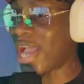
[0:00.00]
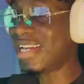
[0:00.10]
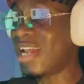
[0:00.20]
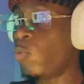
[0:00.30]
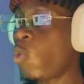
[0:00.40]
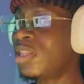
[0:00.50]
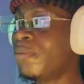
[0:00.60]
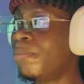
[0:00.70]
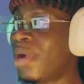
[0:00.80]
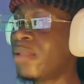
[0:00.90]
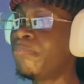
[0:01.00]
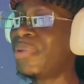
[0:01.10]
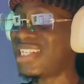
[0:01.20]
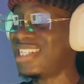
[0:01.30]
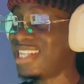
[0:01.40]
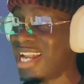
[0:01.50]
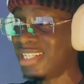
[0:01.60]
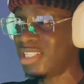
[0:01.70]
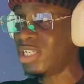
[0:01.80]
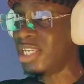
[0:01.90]
then what the brand
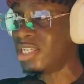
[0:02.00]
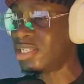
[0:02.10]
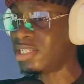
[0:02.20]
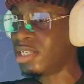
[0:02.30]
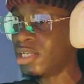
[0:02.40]
personality is.